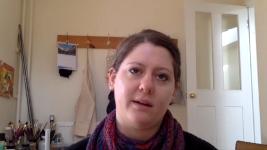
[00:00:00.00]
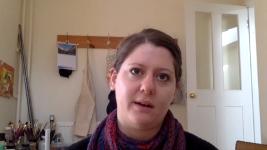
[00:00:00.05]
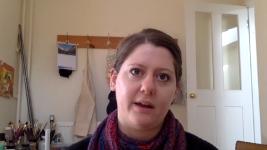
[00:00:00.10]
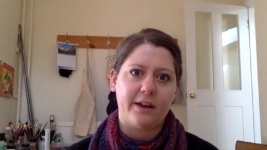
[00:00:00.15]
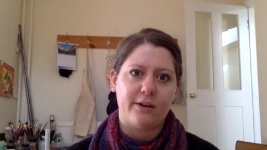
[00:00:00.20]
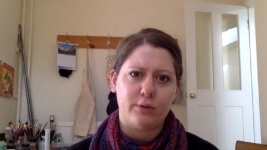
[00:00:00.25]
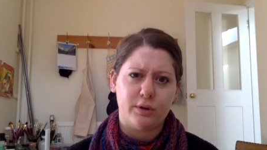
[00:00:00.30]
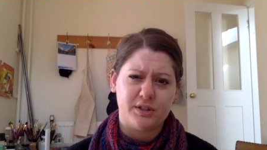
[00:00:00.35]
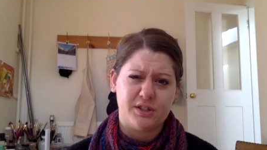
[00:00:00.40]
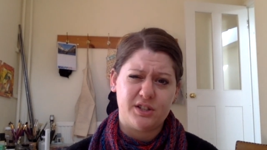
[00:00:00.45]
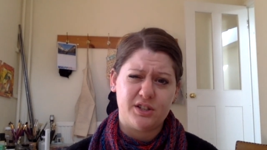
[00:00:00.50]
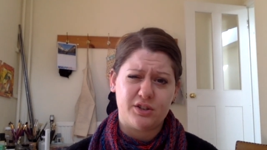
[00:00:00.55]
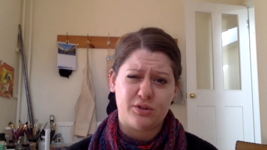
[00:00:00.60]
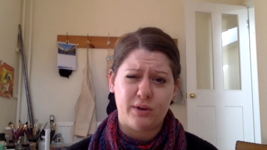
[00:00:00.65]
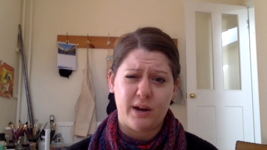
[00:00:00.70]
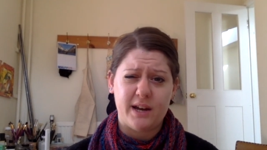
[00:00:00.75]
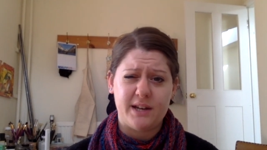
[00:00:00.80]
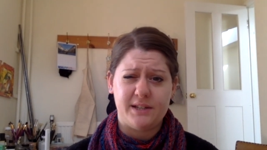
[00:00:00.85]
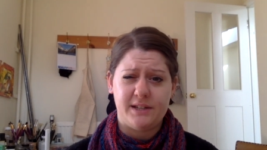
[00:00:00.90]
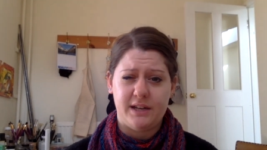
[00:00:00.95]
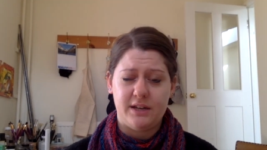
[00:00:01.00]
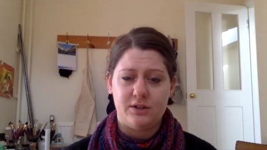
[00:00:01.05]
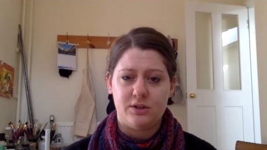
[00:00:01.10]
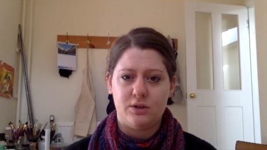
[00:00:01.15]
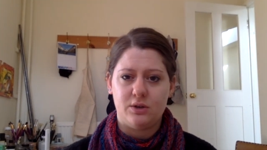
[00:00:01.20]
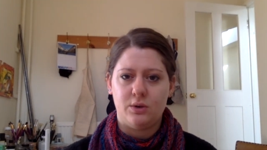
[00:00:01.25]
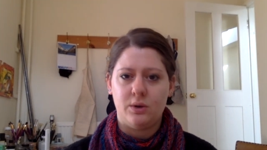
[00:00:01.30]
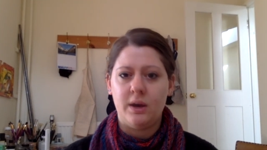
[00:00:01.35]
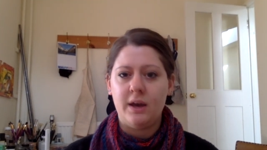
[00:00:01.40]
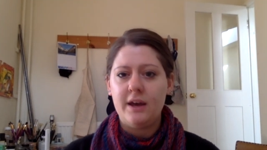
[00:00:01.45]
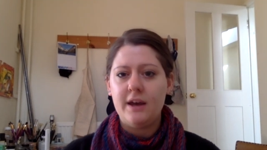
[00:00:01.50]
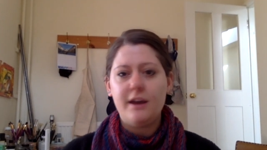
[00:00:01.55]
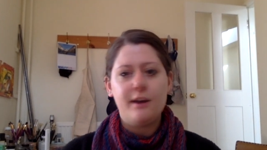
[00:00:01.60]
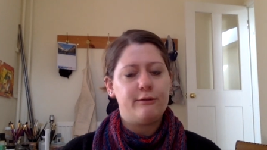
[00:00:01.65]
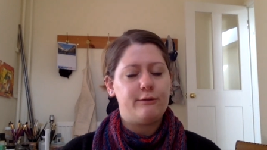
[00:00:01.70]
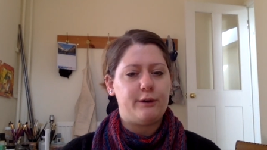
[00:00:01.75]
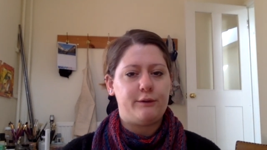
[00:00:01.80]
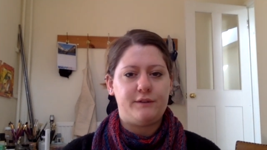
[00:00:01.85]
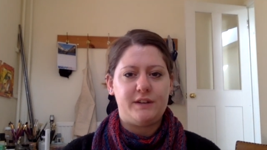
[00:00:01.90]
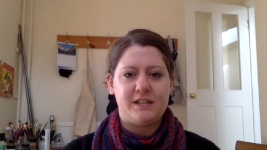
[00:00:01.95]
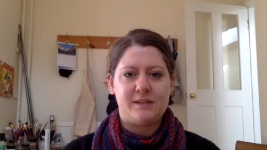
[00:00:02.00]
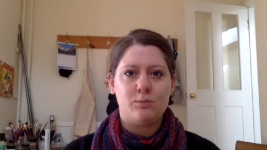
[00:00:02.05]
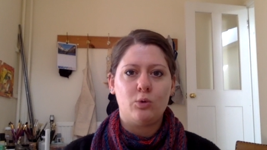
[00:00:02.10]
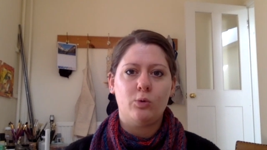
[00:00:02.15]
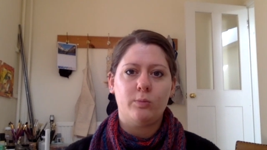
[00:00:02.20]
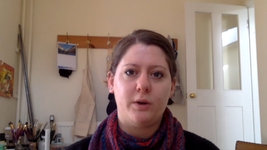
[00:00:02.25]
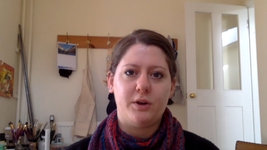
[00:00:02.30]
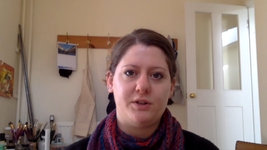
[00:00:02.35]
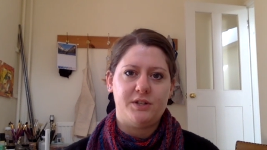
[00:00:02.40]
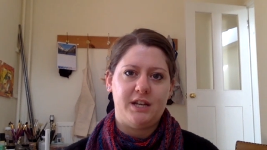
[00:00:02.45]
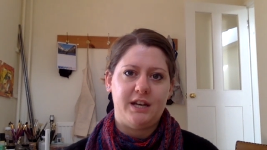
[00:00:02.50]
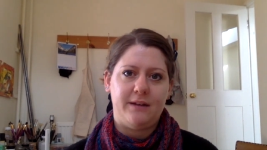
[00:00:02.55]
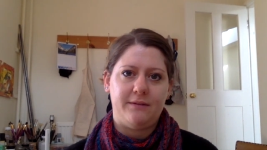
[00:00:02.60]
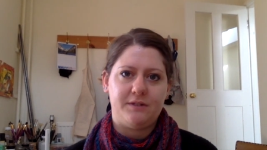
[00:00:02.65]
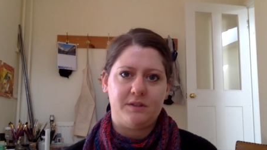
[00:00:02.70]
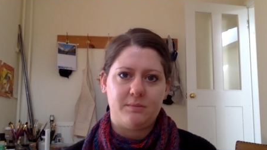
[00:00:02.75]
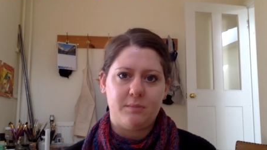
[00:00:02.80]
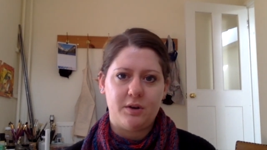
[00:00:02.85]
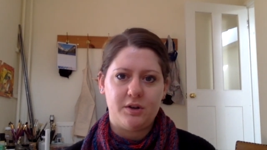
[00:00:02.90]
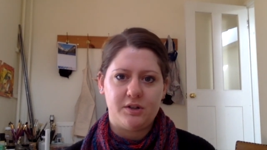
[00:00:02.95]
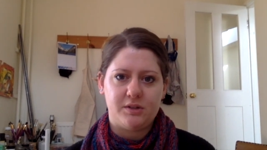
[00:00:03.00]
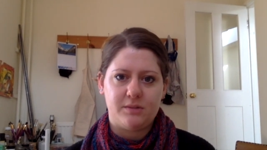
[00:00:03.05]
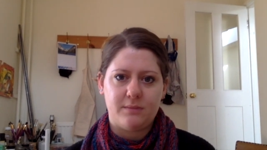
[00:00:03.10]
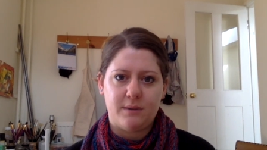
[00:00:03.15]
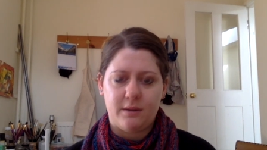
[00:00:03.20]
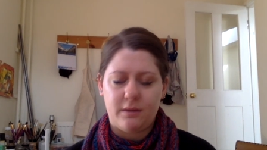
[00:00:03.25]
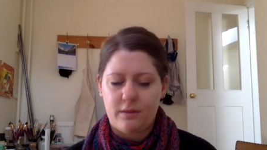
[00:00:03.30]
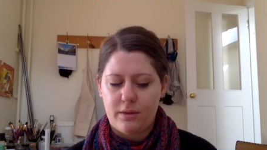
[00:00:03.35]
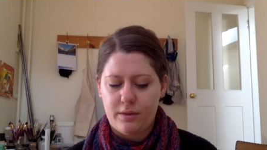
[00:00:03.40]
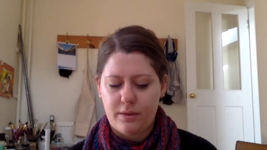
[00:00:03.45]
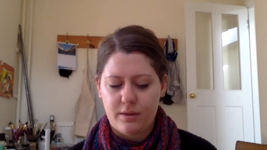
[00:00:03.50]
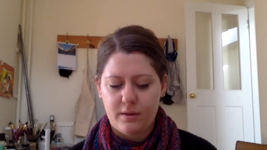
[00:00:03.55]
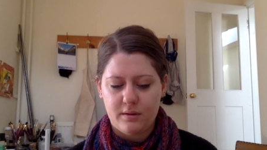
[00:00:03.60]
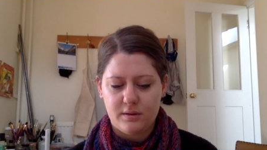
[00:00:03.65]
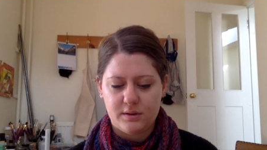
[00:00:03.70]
Like Cross Stitch Crazy do 50 small motifs most month